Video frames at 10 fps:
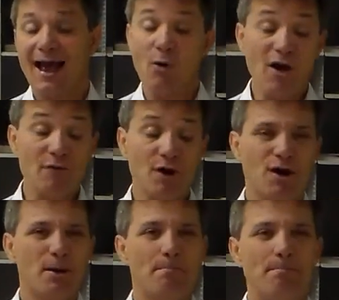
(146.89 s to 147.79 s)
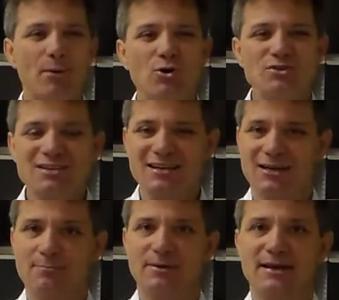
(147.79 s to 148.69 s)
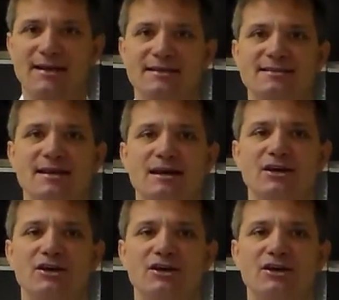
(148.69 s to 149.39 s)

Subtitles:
However, most companies